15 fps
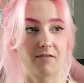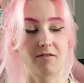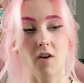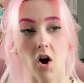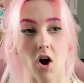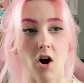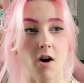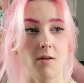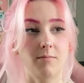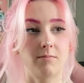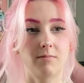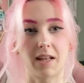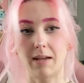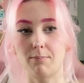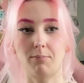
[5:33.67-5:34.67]
form,
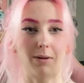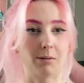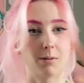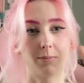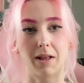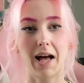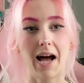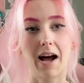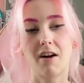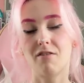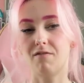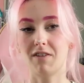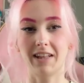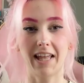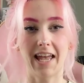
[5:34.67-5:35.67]
like blah, blah, blah,
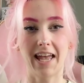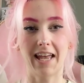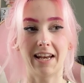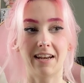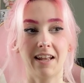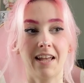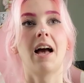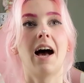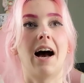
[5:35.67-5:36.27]
fill it in.